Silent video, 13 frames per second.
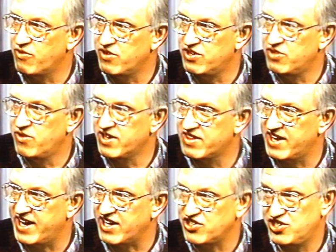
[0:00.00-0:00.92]
that were doing
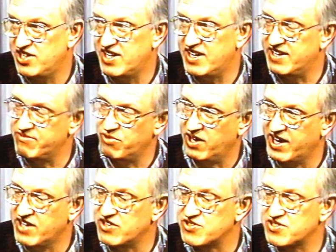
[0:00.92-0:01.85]
things she didn't
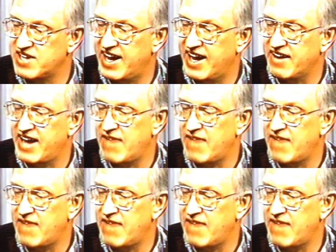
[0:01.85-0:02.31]
really understand.